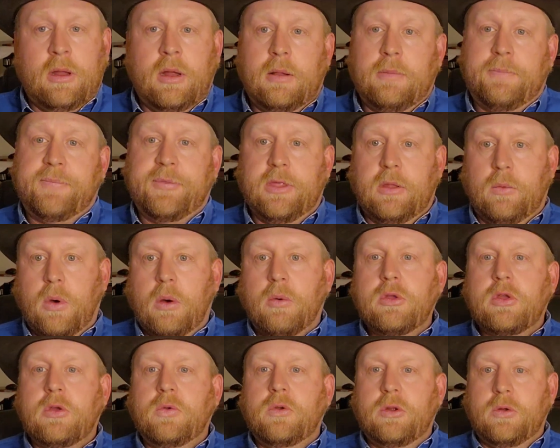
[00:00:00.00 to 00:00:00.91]
What would
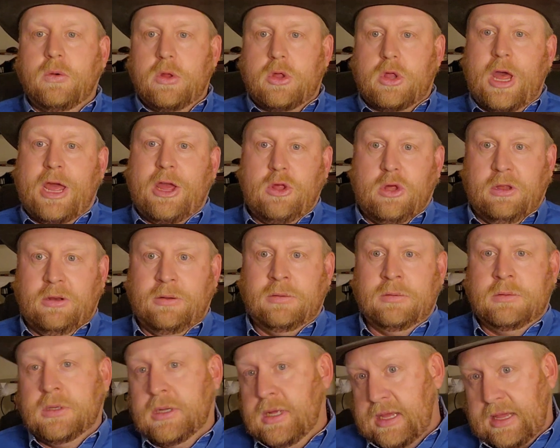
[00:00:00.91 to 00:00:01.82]
you do to change it?
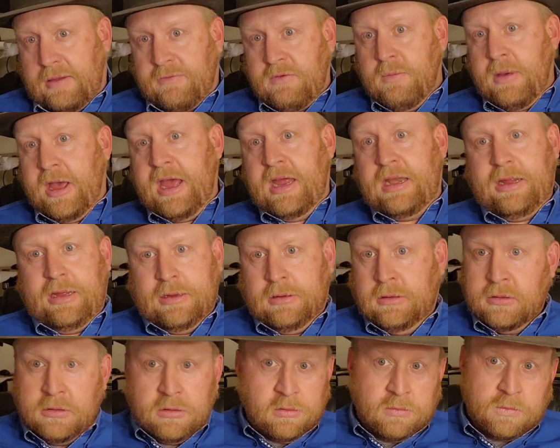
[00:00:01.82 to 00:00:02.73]
I gave you my idea. I'm
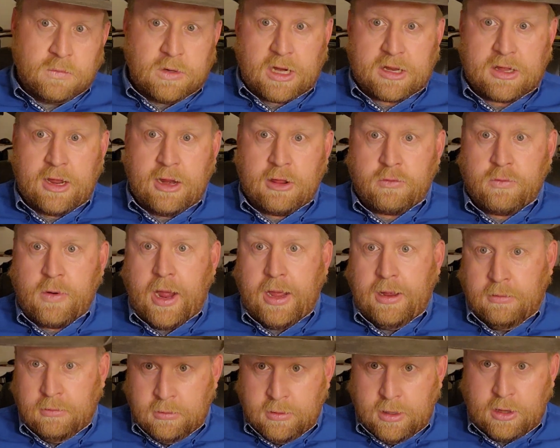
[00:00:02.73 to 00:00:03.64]
not saying it's right.
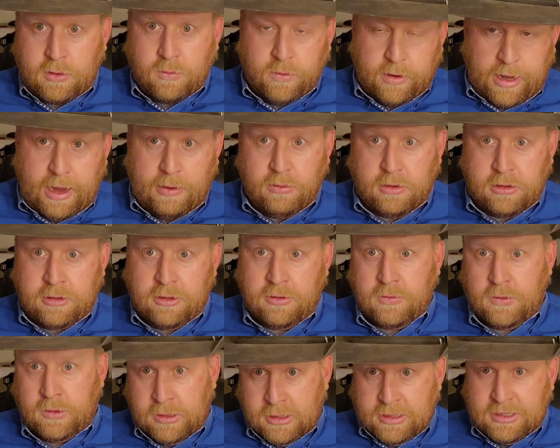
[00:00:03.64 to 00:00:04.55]
It's what I would do
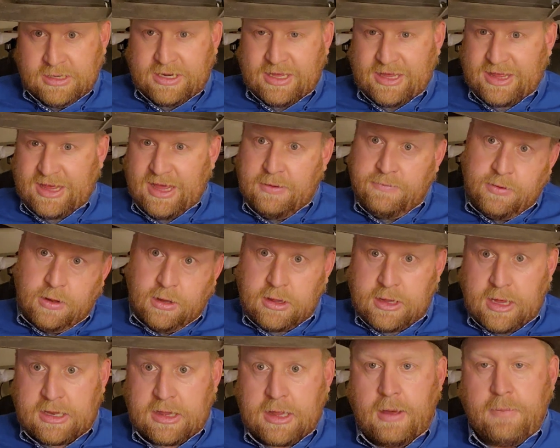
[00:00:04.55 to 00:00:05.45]
to see if it
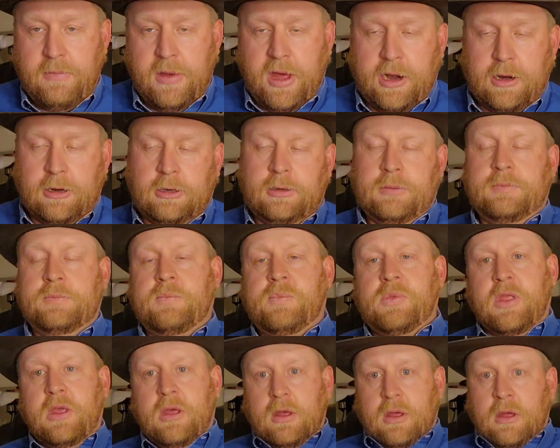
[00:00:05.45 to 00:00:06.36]
sets up better.
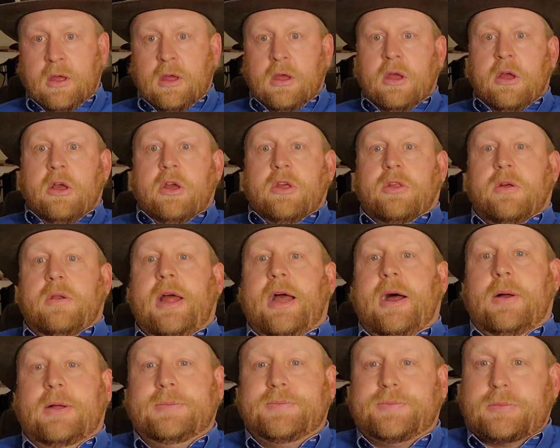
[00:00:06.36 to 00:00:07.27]
So
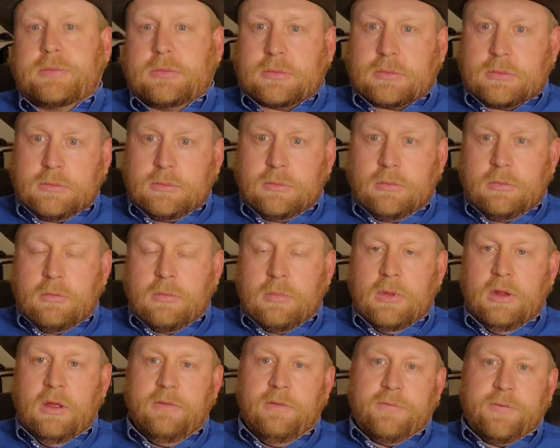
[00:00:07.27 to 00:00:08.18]
now,
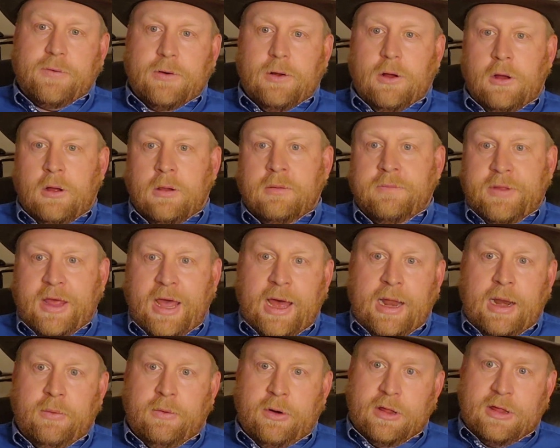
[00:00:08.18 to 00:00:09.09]
for all of that, I
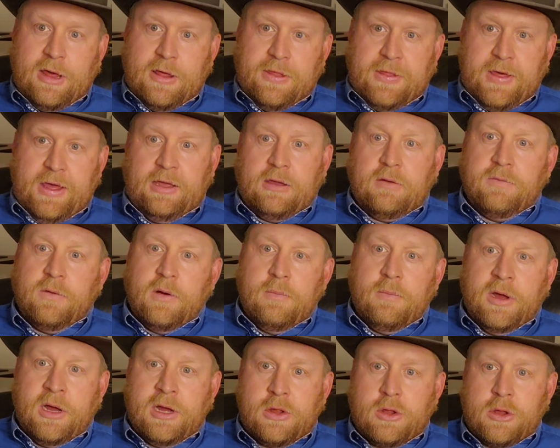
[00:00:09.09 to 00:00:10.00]
want to say thank you very
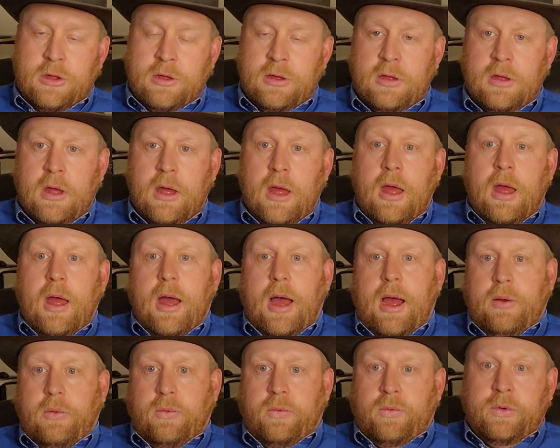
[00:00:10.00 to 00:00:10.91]
much. I
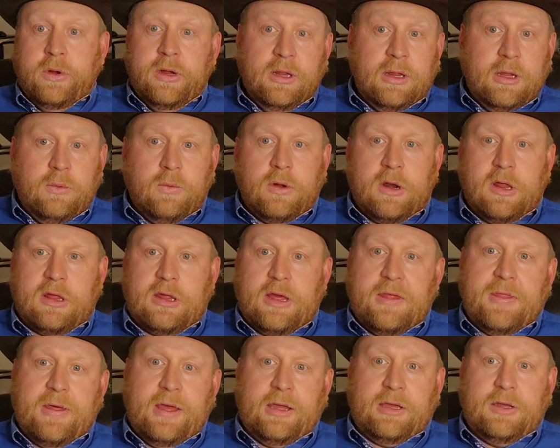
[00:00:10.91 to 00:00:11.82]
really want to say
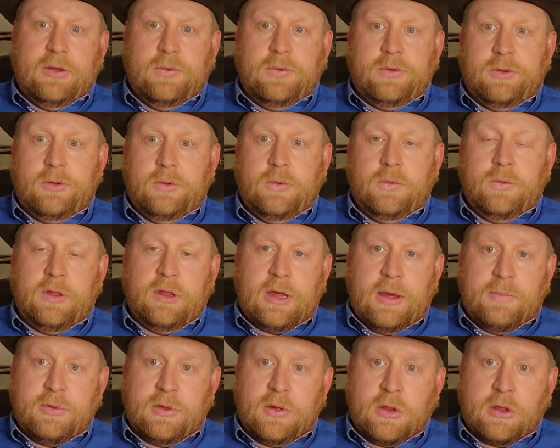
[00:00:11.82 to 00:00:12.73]
thank you to this
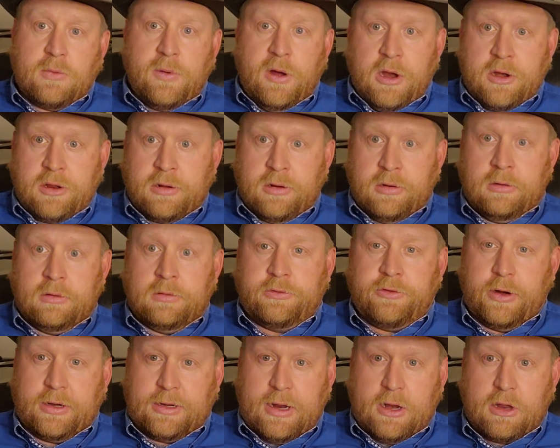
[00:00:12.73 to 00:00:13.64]
episode's sponsor,
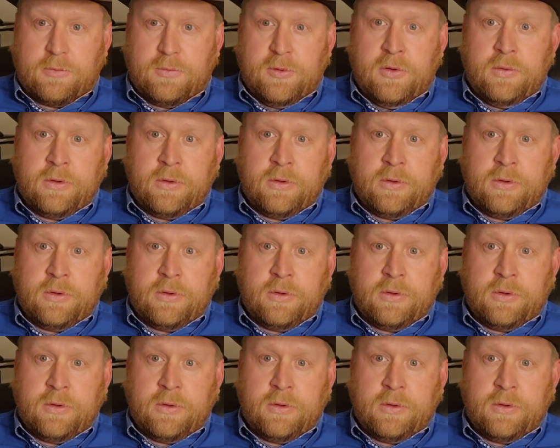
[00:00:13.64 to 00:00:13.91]
Tricked Out Spook.